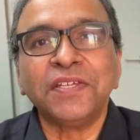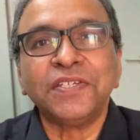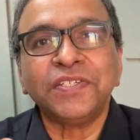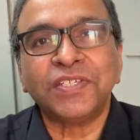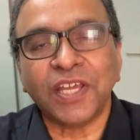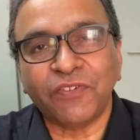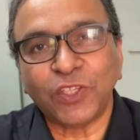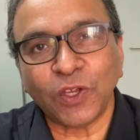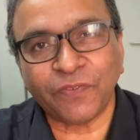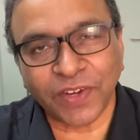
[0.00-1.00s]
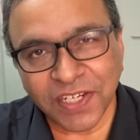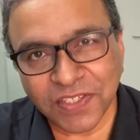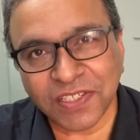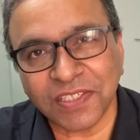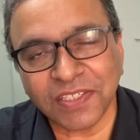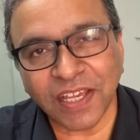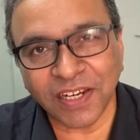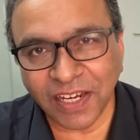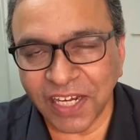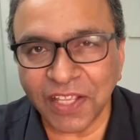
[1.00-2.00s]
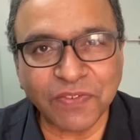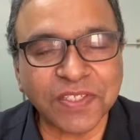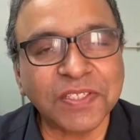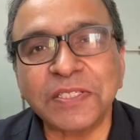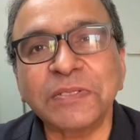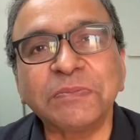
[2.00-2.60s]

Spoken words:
Share with your friends and relatives.